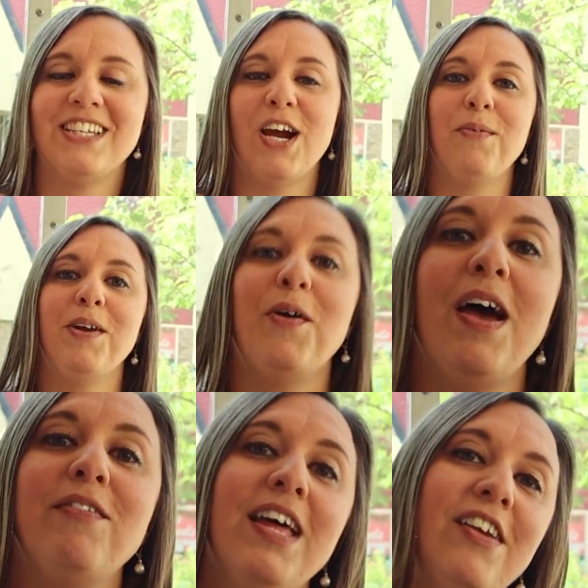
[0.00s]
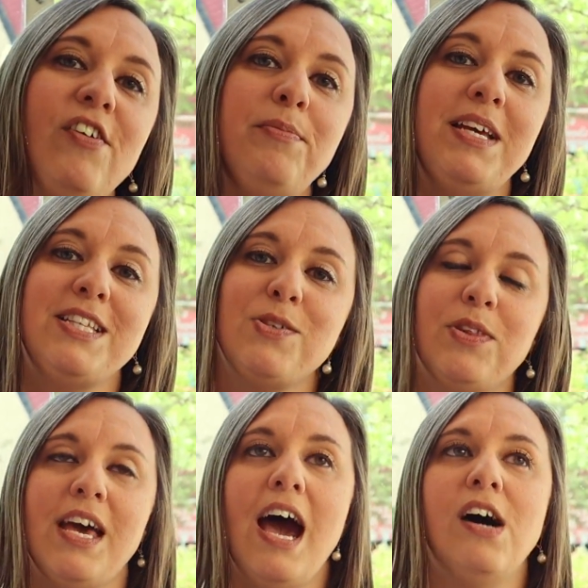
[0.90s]
Sorry, we don't have a lot of updates
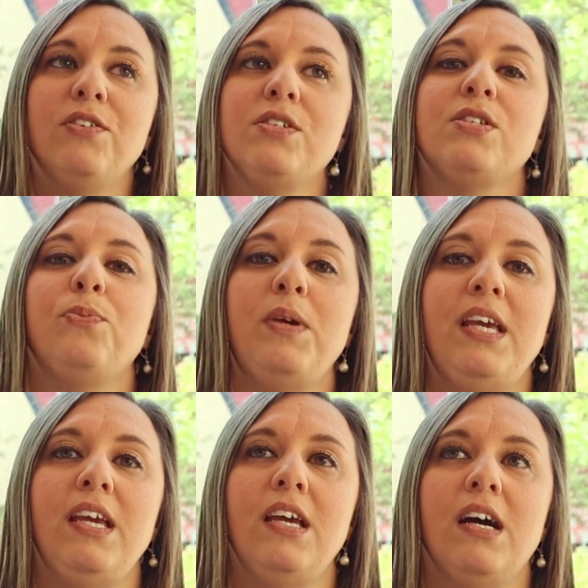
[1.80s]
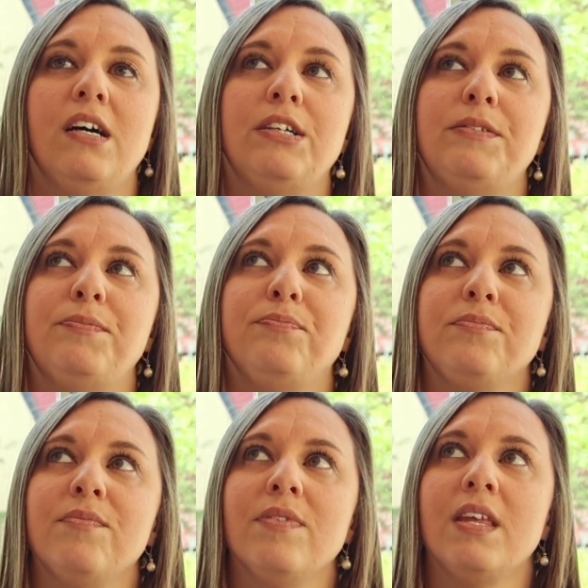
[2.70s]
with the house. We, um,
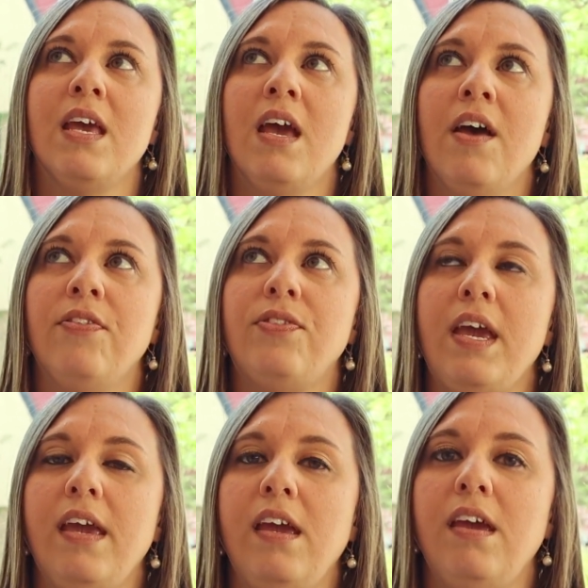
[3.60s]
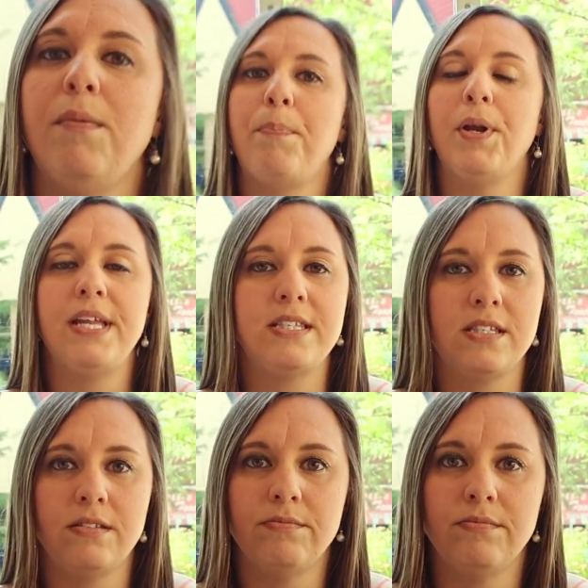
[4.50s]
they put in,
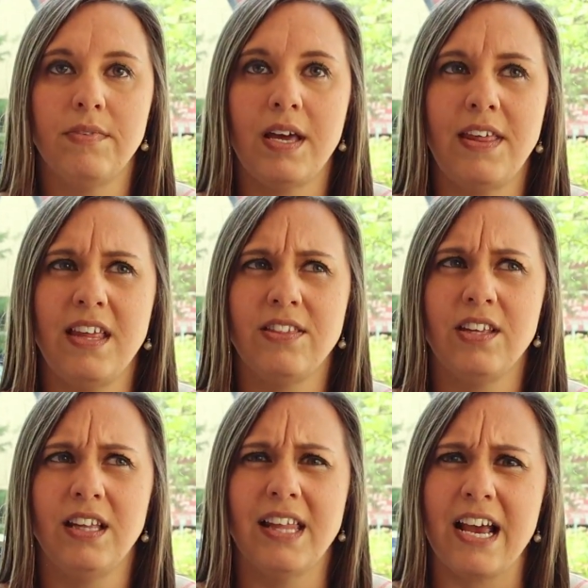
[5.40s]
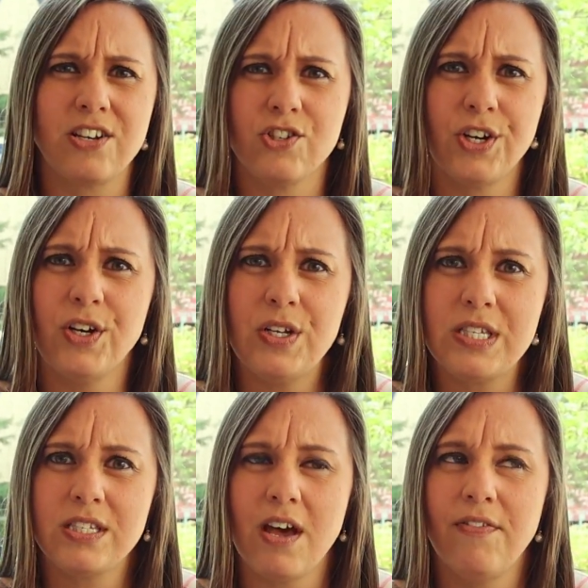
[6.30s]
I think, the electrical
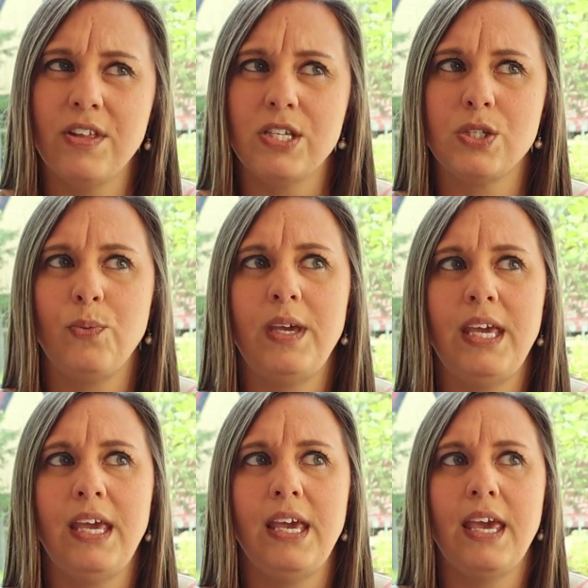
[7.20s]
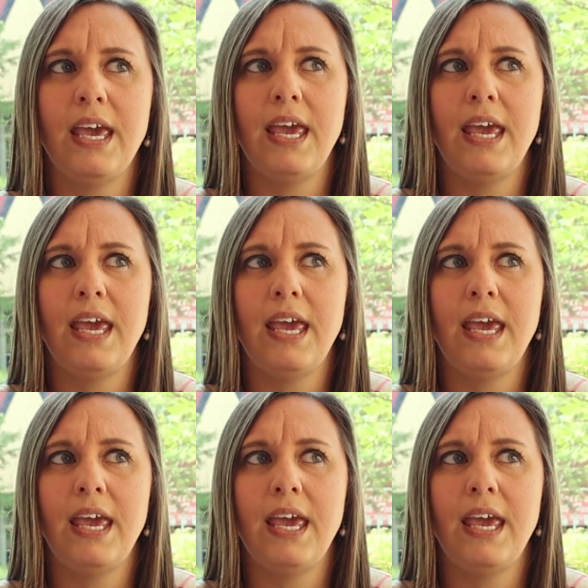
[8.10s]
stuff this week,